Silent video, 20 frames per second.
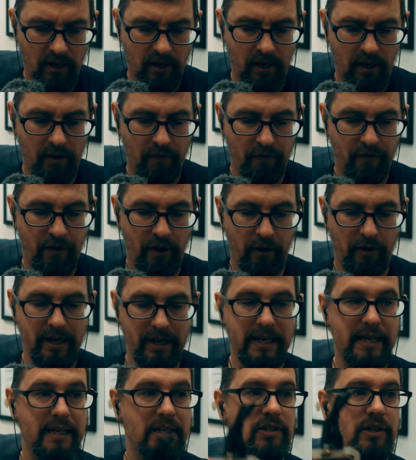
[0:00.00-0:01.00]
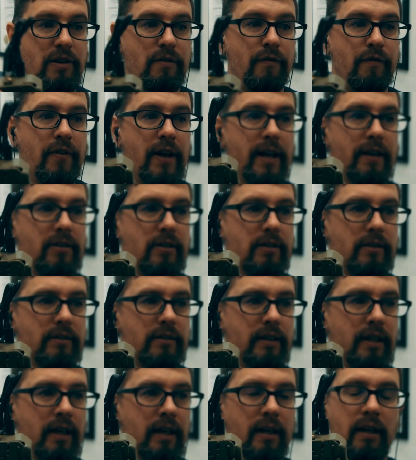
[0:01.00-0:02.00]
A very easy fit
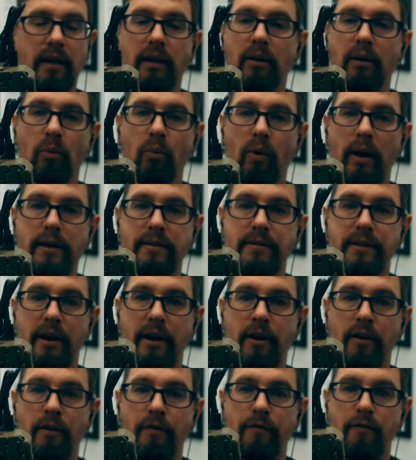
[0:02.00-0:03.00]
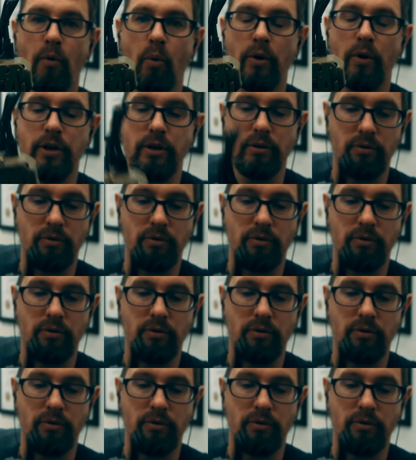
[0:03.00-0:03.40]
right there for you.